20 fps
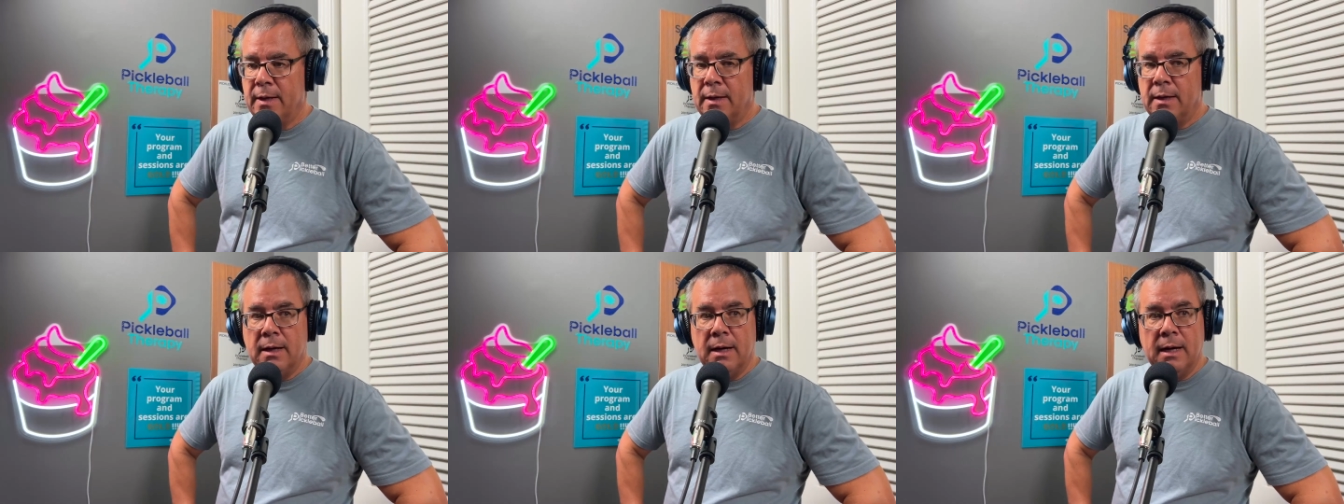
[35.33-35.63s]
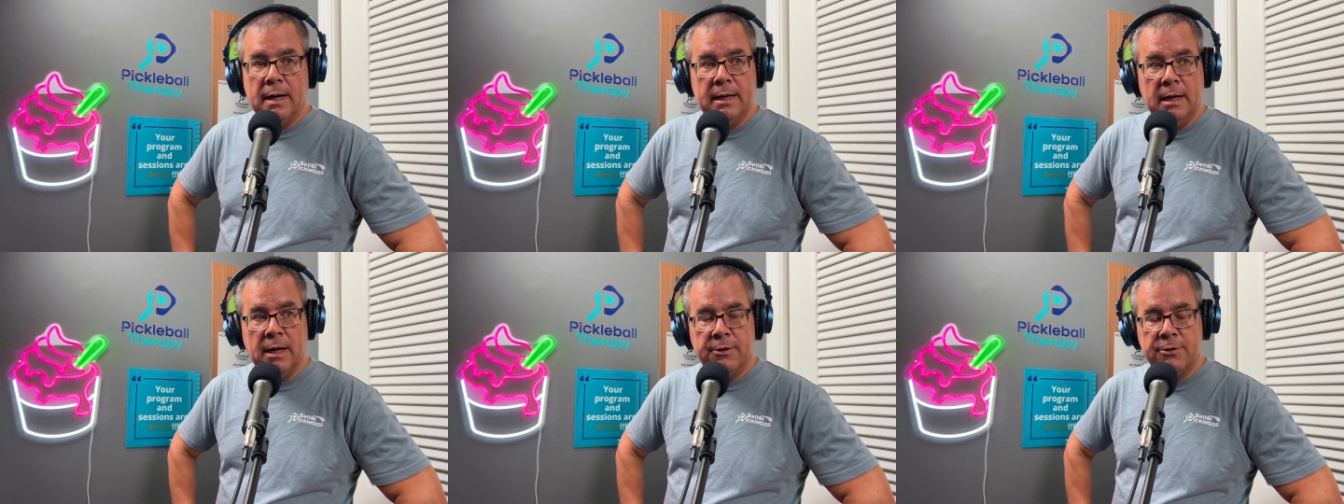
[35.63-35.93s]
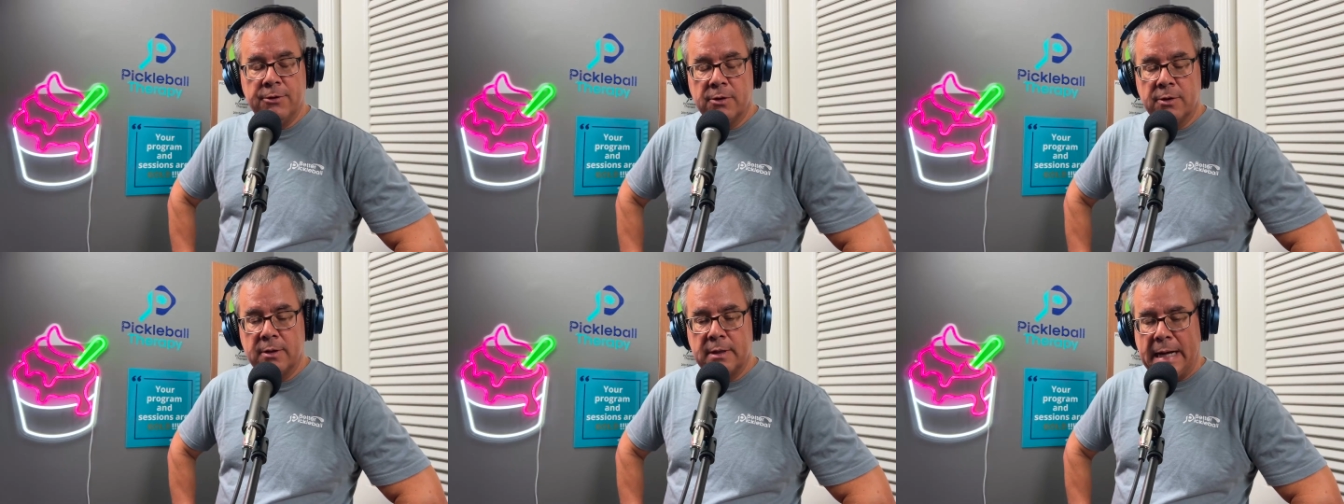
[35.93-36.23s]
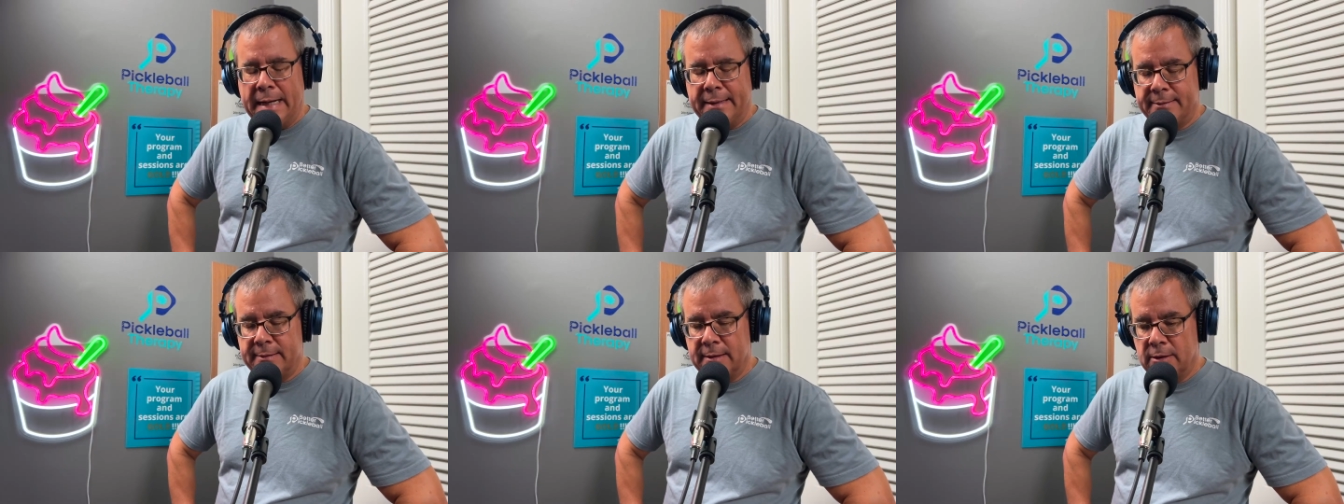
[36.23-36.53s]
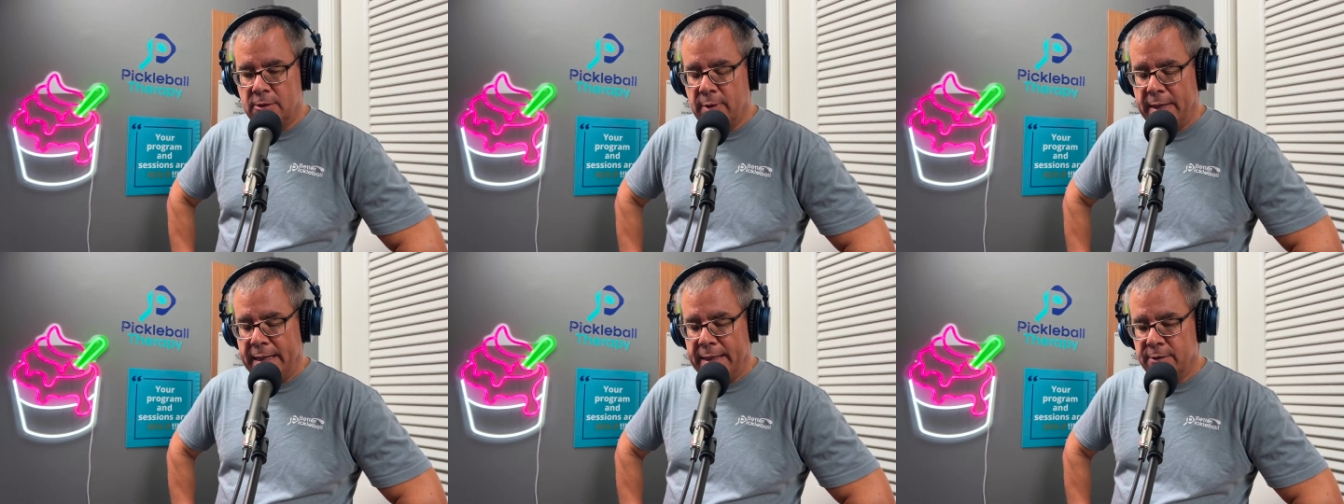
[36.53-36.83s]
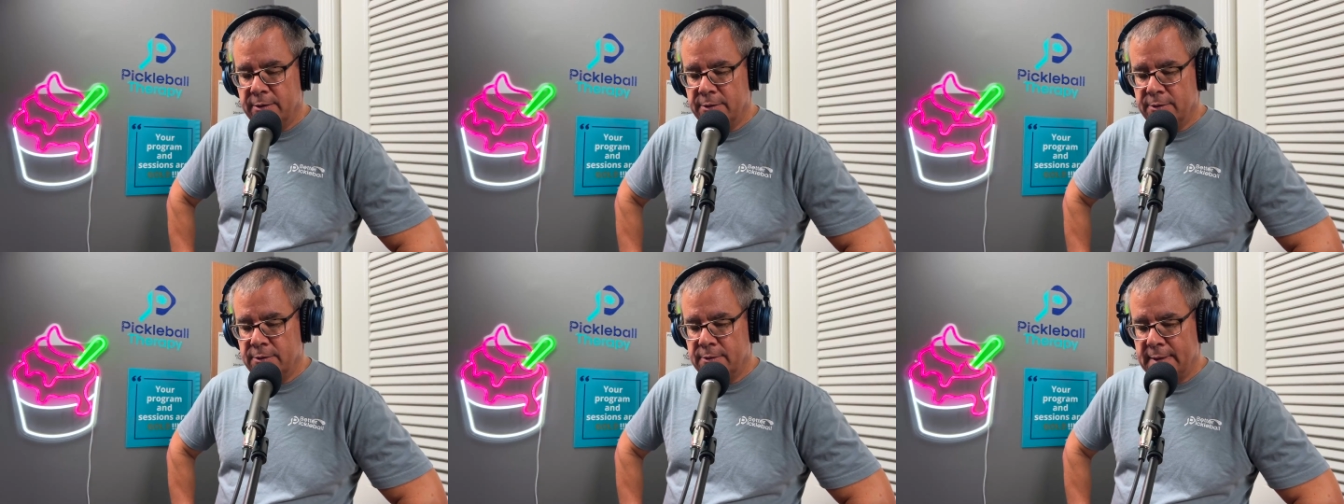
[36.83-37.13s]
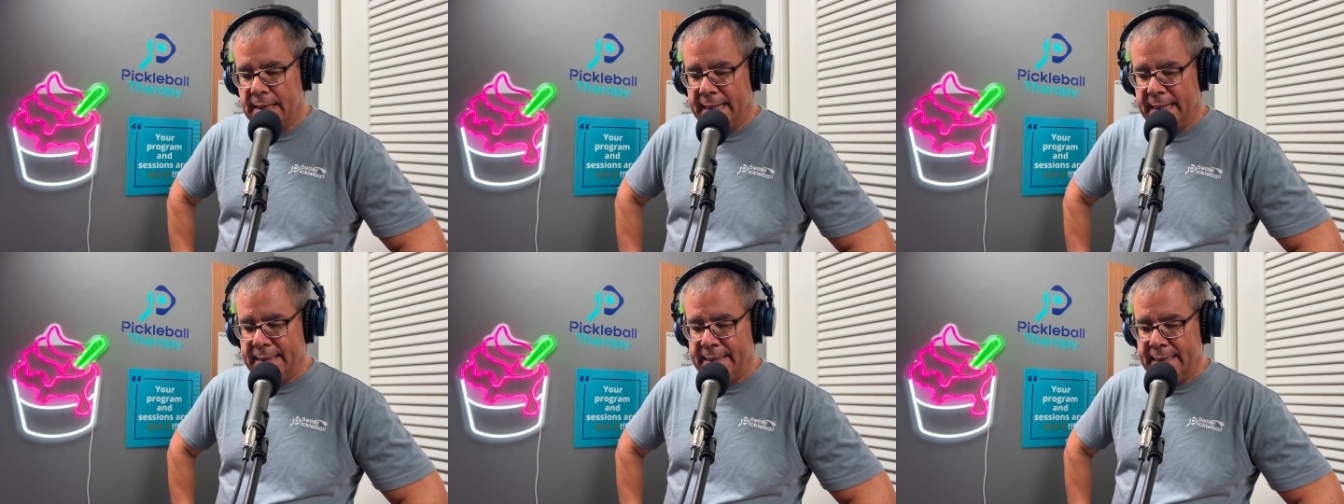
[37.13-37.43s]
another content creator's
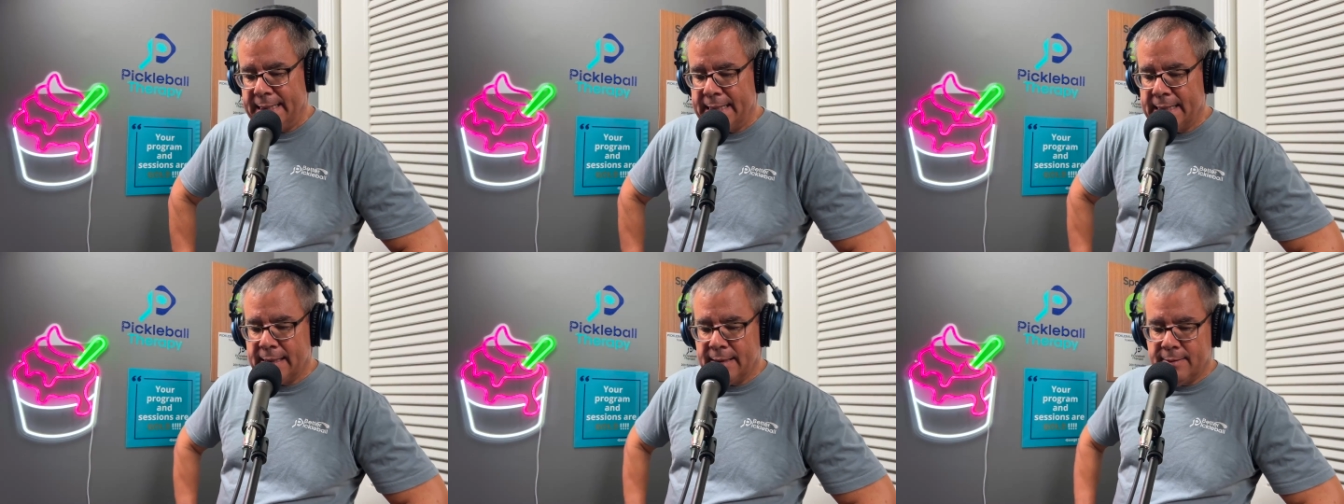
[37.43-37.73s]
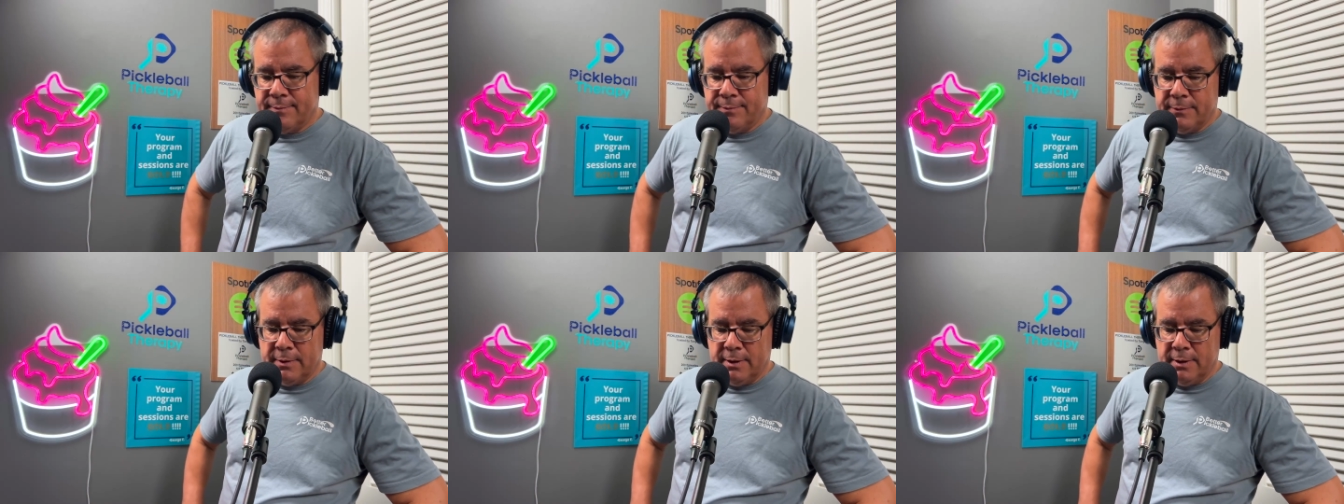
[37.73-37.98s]
idea.